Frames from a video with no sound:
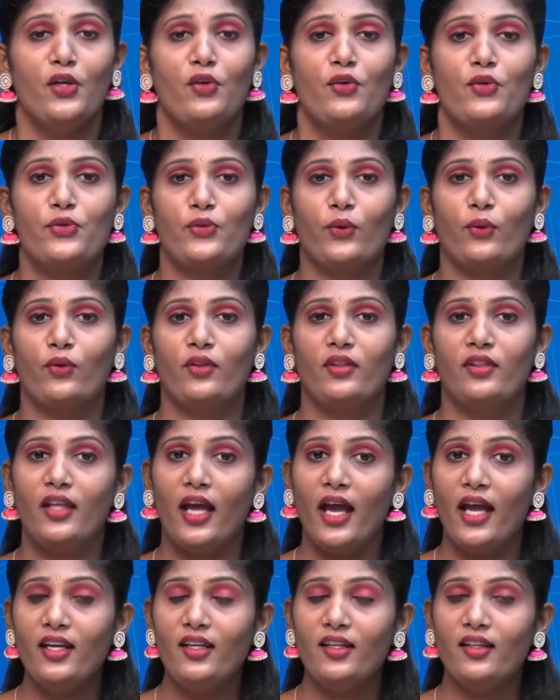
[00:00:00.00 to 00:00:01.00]
So
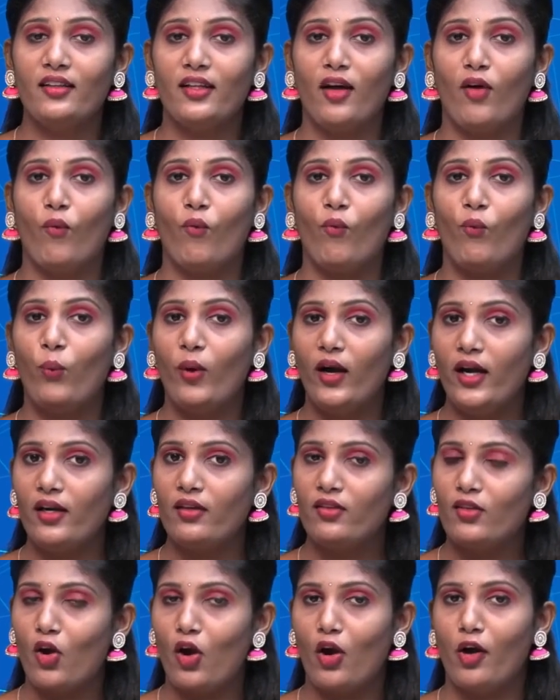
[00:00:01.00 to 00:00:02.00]
then the
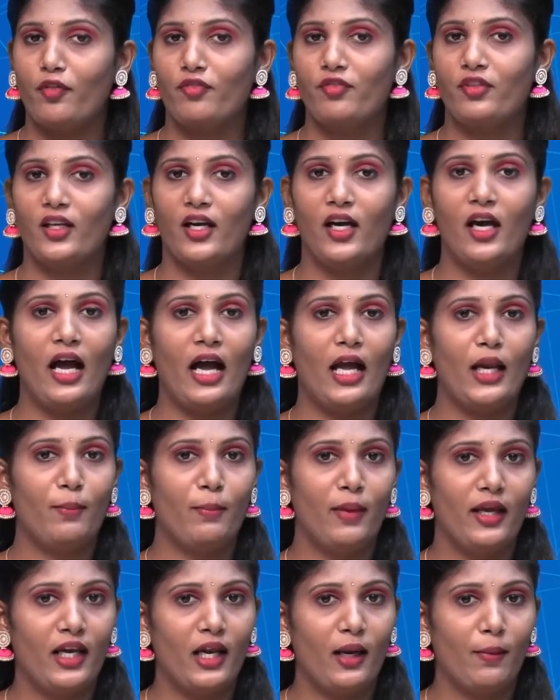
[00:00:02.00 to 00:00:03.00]
width of the
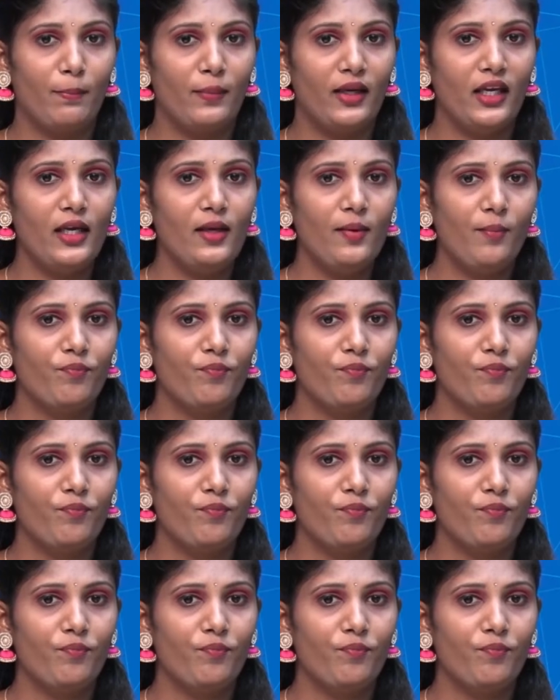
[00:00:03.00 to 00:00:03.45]
almirah be,